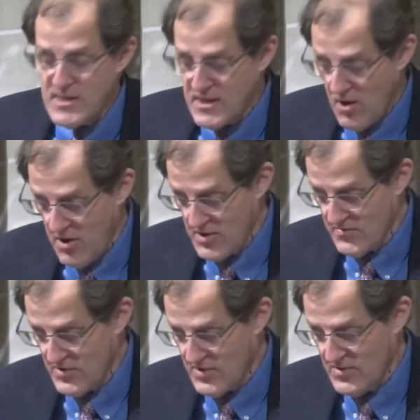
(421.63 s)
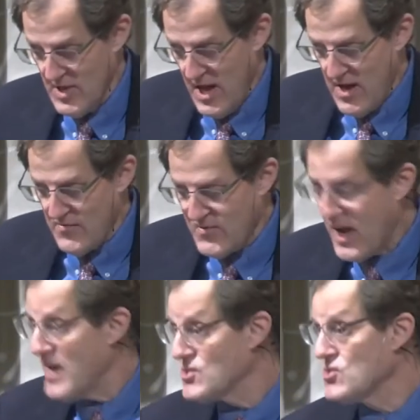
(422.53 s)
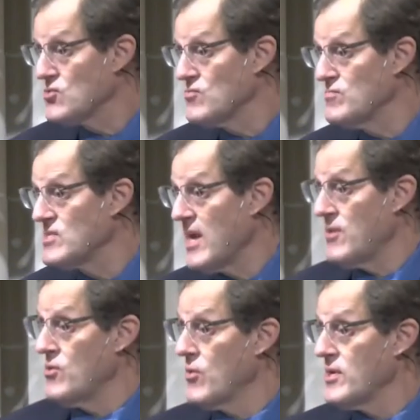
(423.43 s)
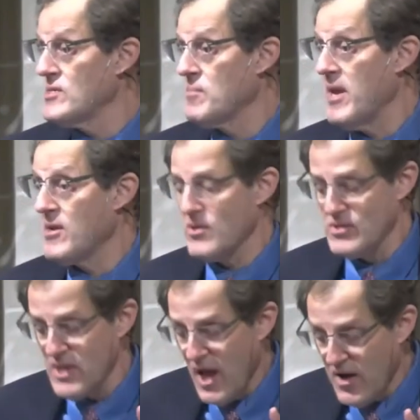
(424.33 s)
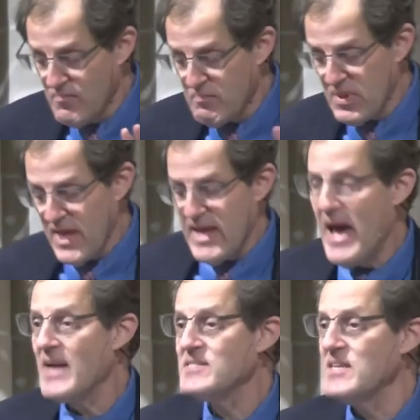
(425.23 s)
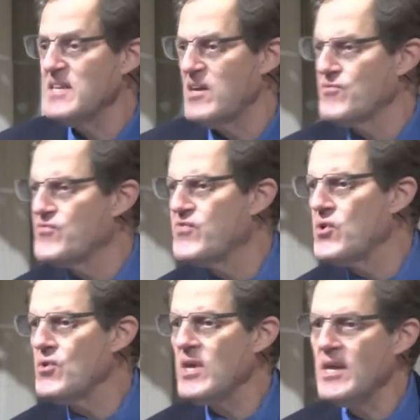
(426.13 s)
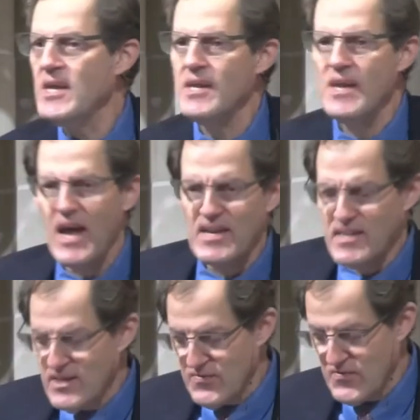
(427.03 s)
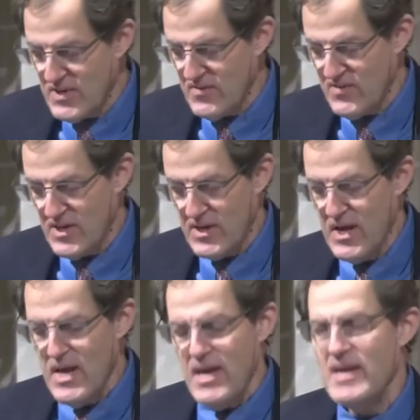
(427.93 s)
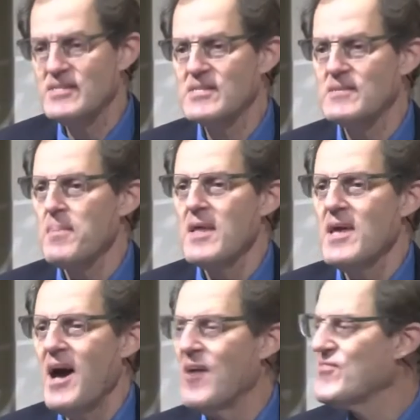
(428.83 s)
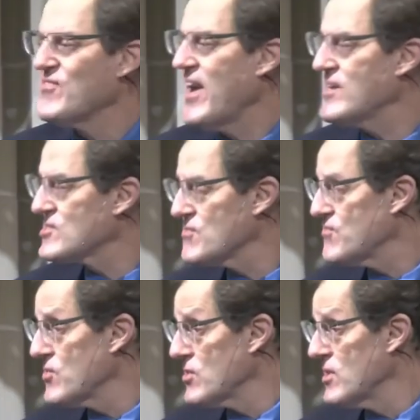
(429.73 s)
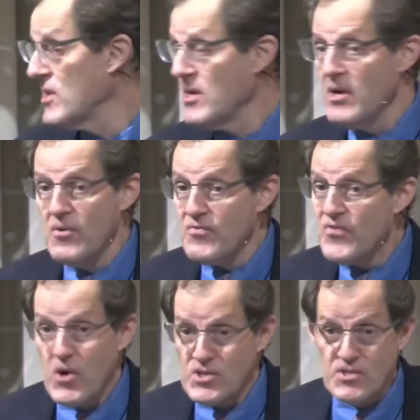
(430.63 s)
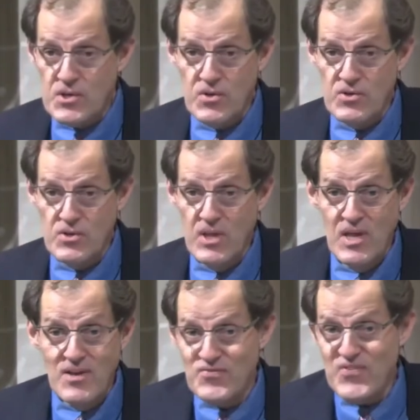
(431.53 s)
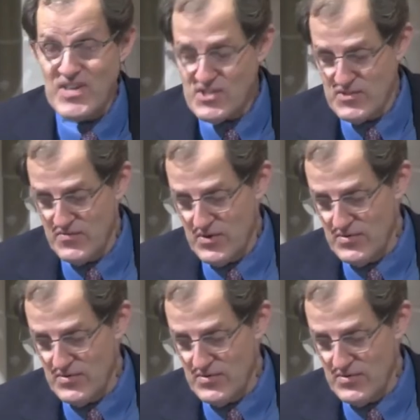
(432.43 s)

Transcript: carnival of costumes and noisemakers, of play acting and food eating and gift giving. It's a fanciful, farcical festival.